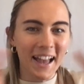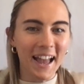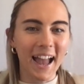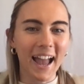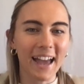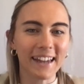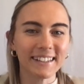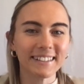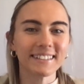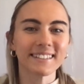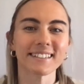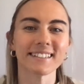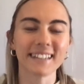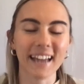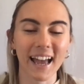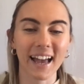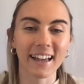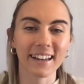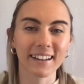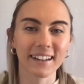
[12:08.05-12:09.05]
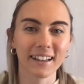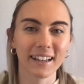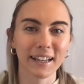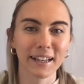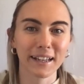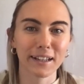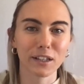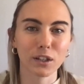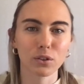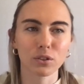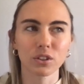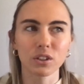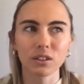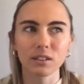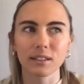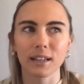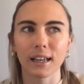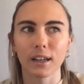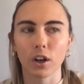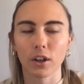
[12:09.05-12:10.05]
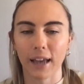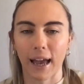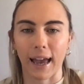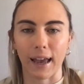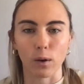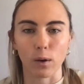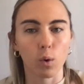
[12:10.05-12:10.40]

and instead you're just like, okay,